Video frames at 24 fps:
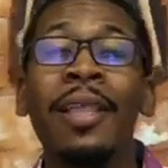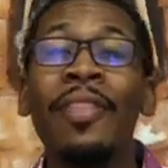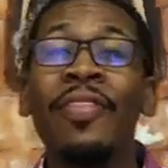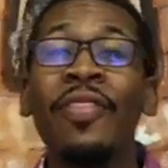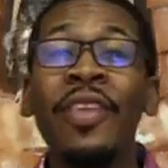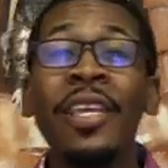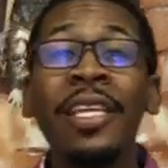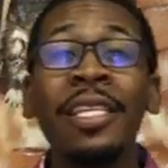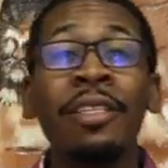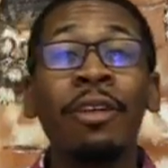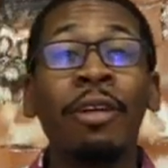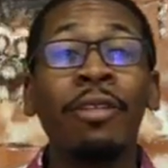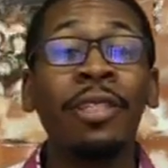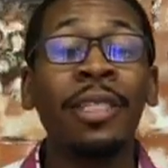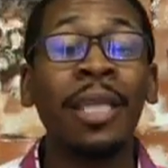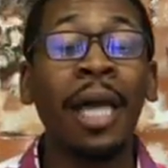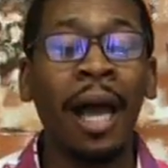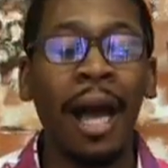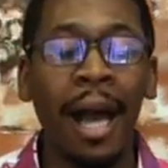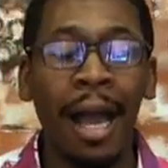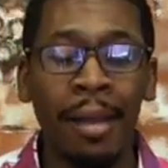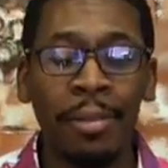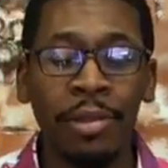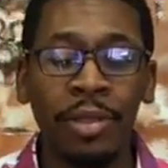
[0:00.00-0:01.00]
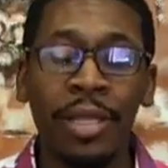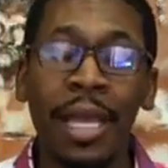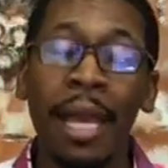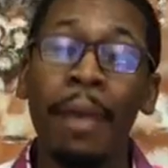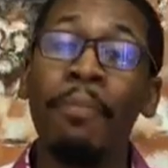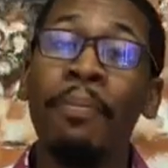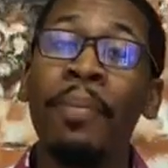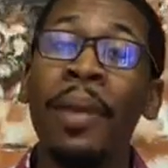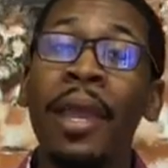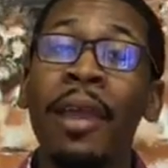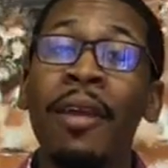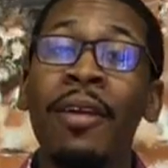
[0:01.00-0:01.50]
These are times
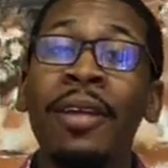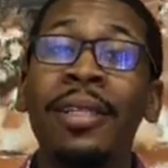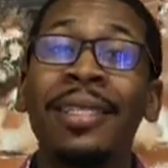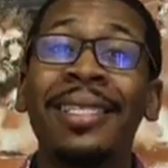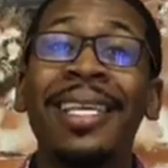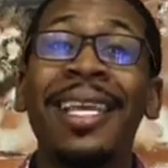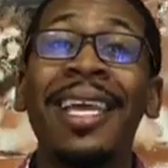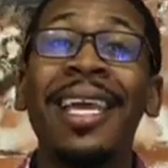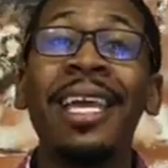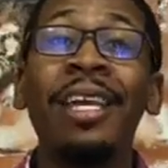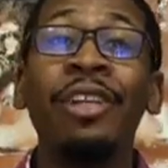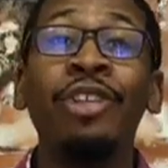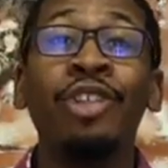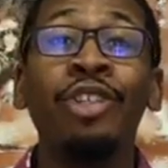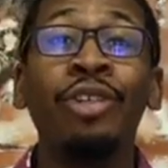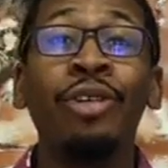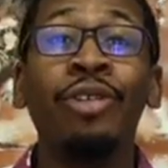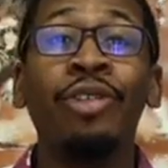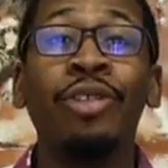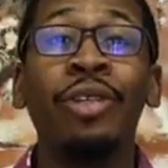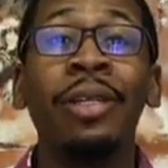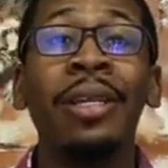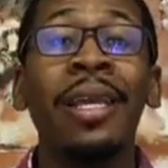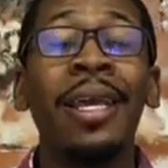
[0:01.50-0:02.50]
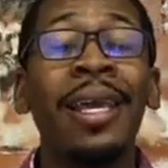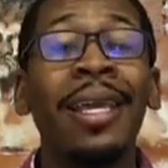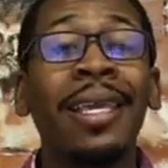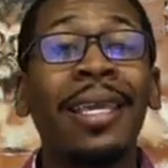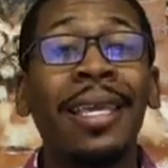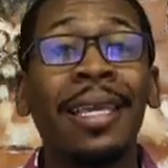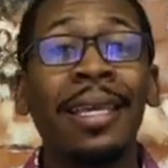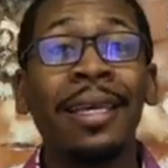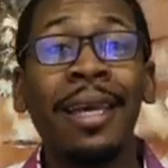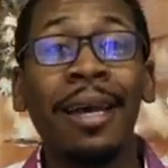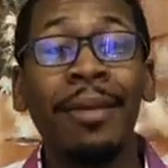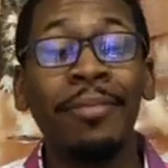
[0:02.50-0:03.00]
that parents and children
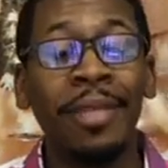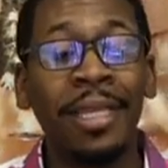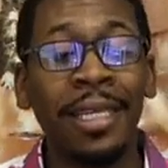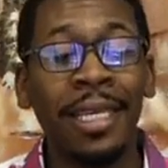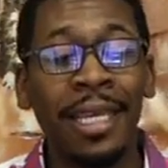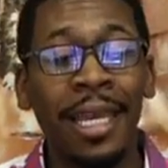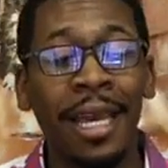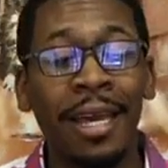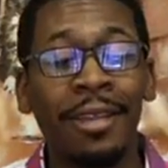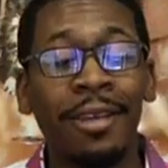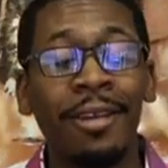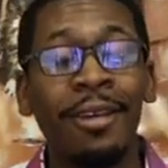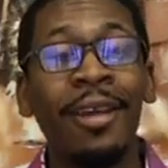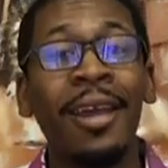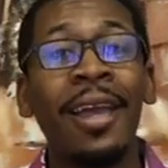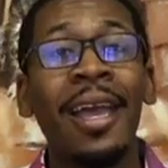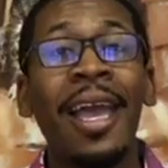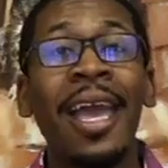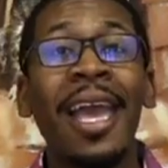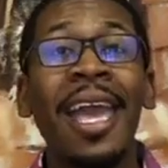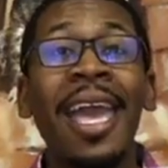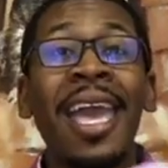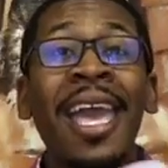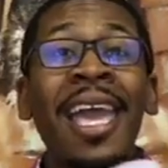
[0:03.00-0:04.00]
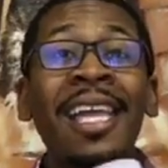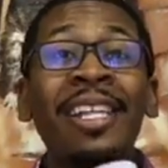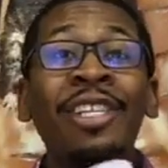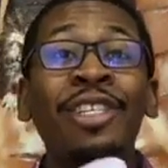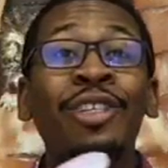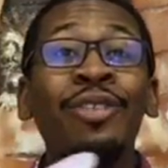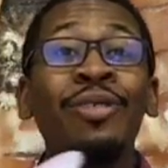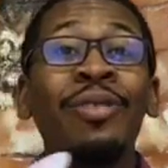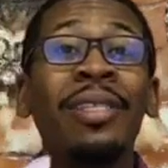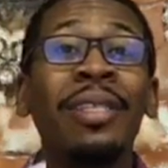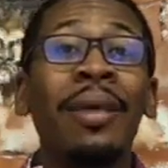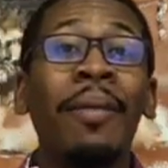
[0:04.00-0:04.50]
can come together and
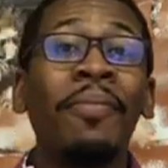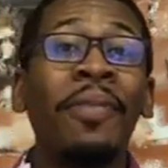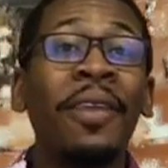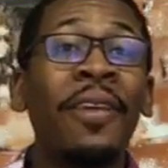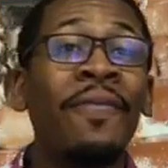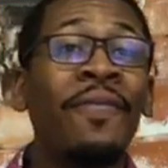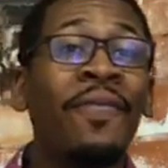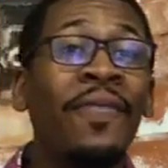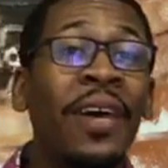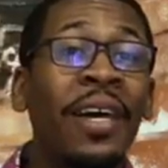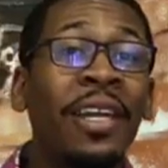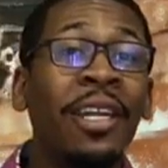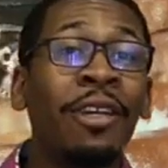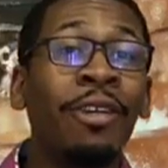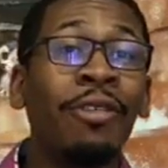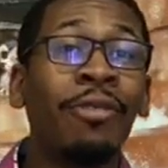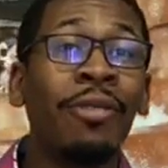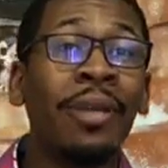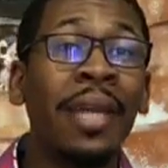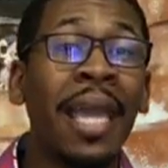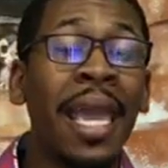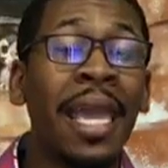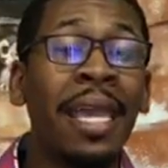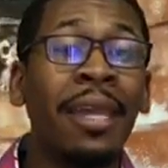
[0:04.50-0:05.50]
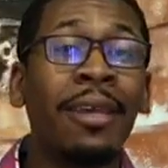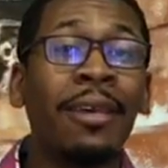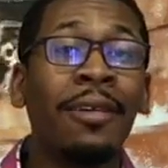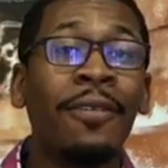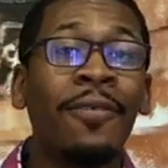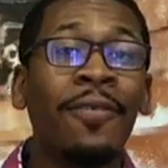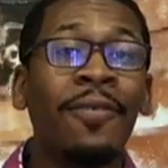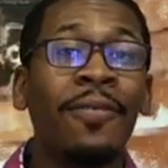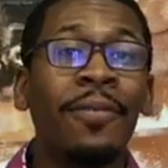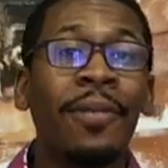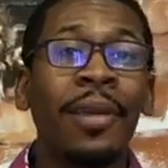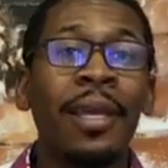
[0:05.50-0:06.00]
do something fun and
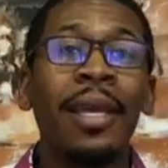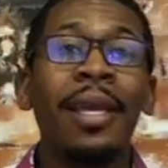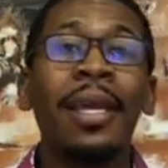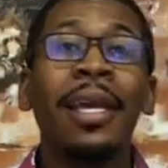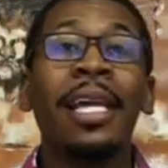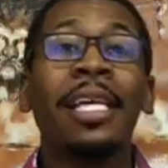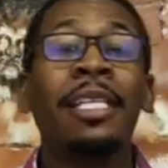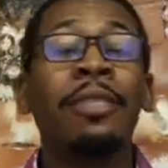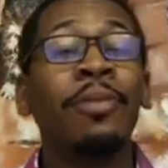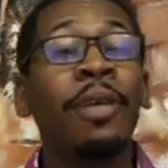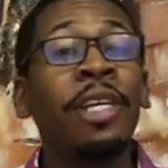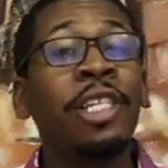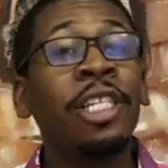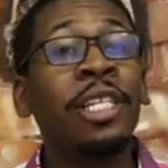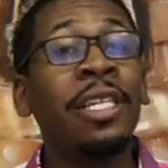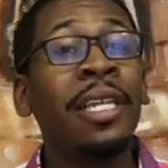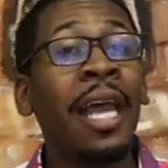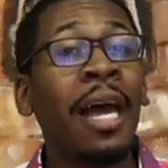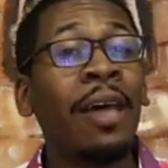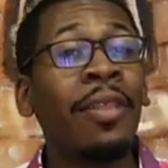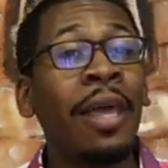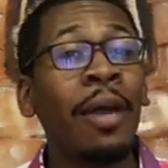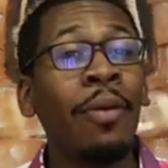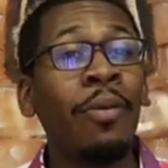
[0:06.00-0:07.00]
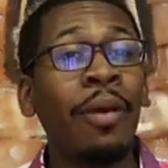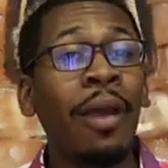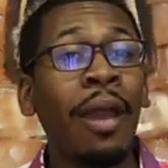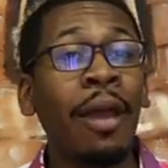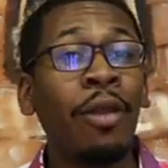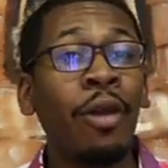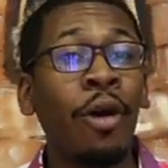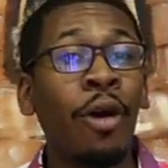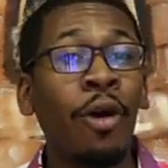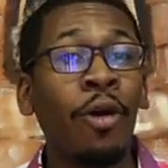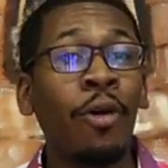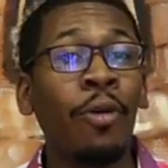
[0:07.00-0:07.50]
creative. Especially now that we're
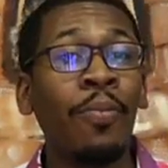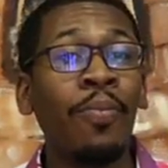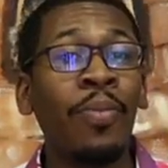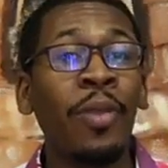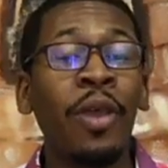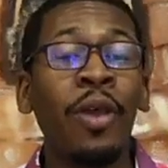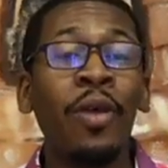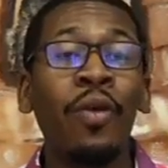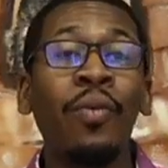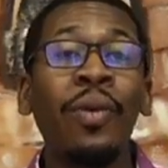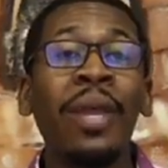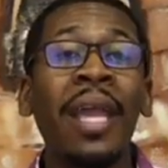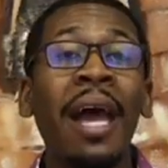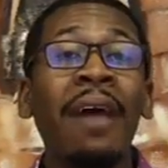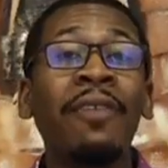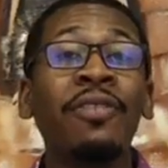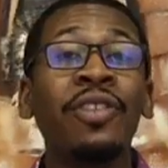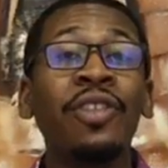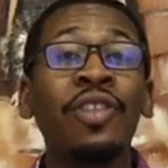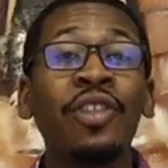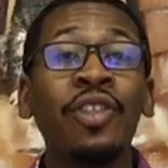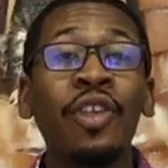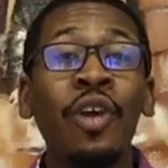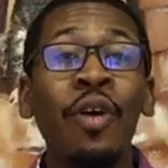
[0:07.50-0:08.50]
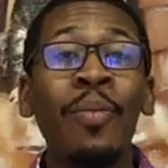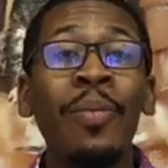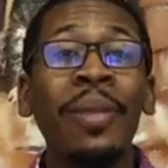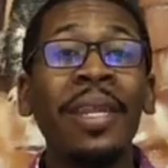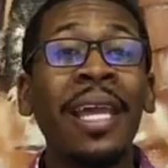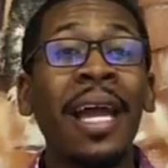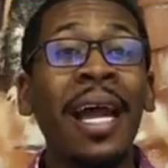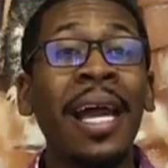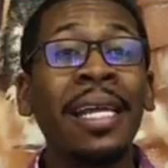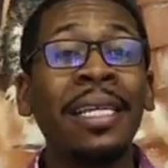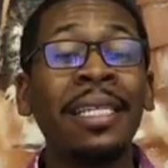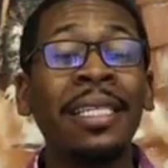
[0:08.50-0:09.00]
at home, we have so many
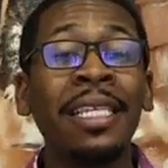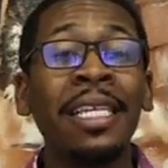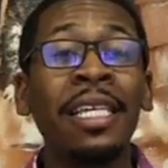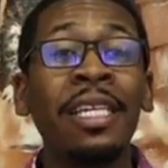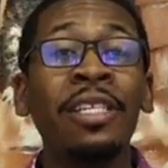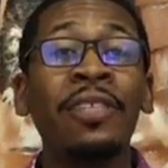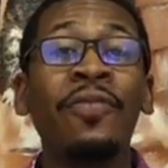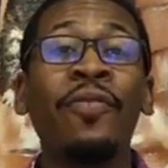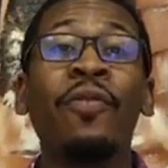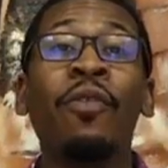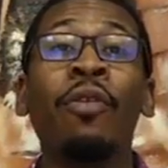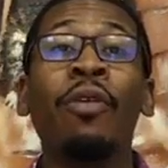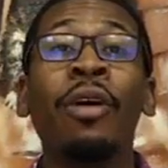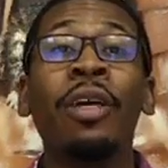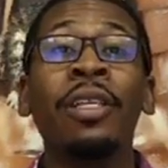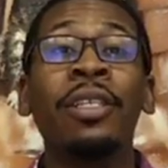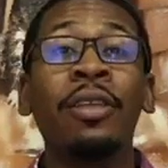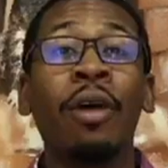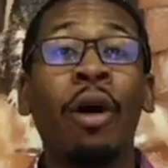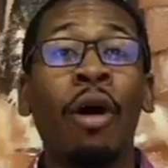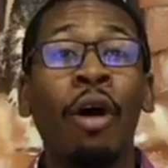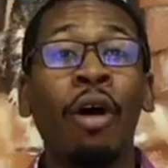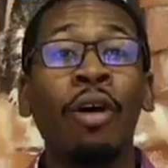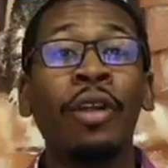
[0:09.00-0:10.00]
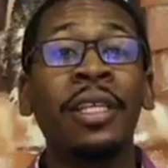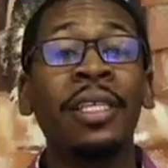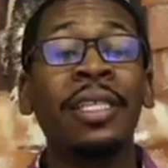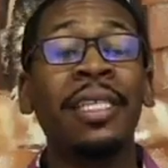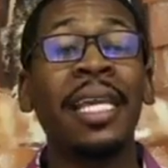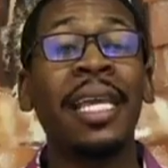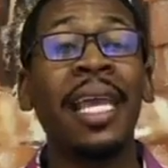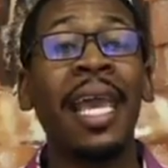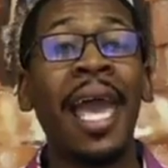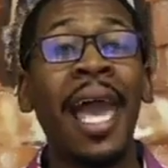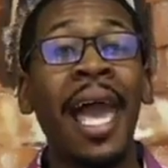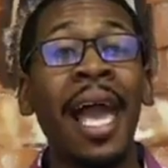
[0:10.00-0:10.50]
ideas for us all to
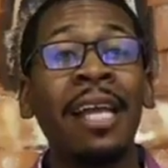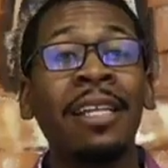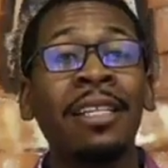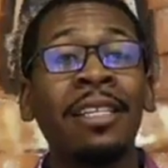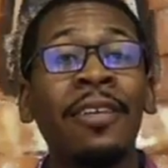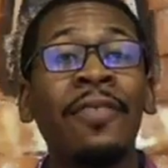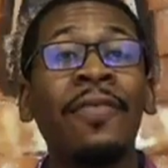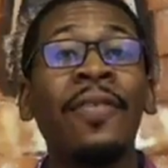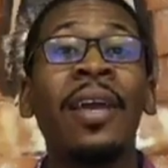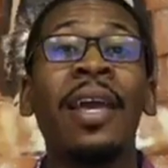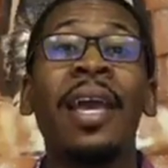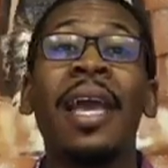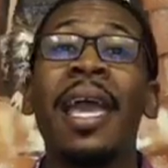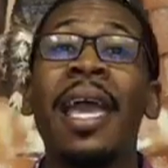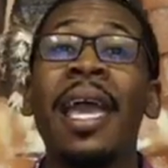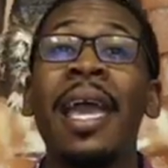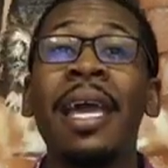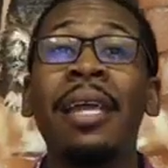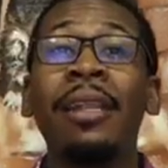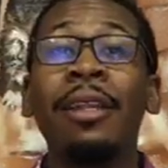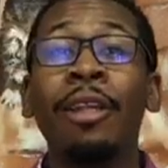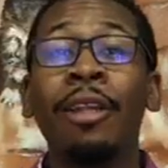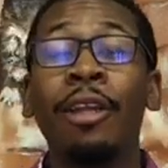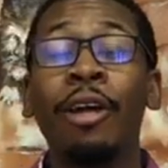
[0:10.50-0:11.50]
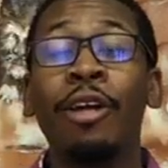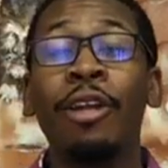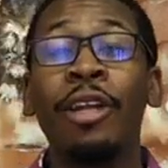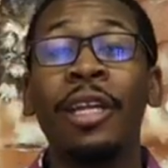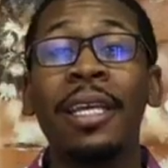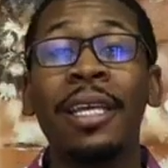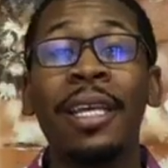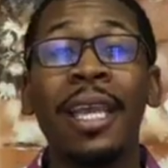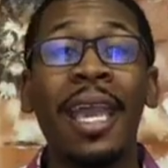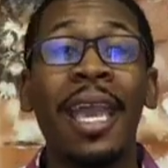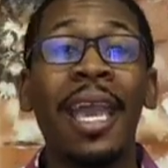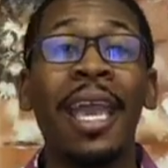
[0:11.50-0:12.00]
stay active and
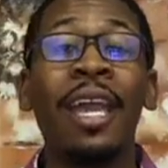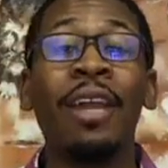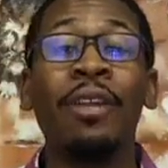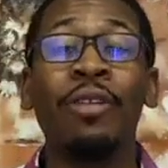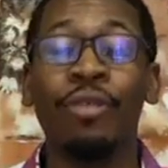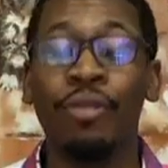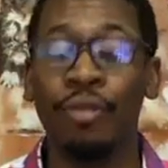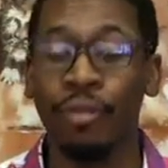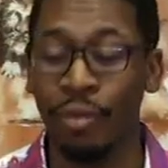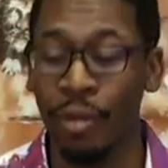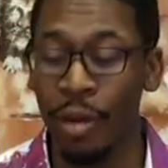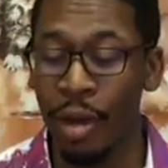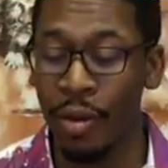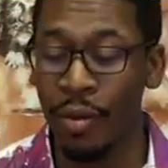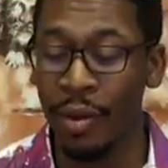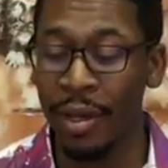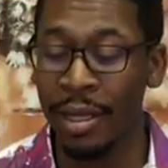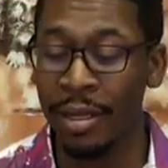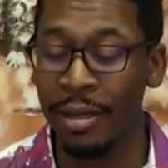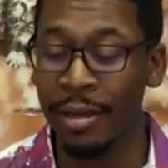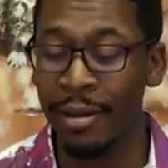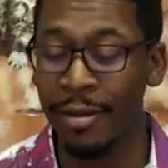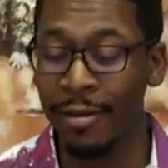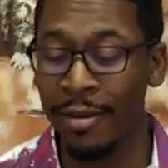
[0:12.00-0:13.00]
learning and growing.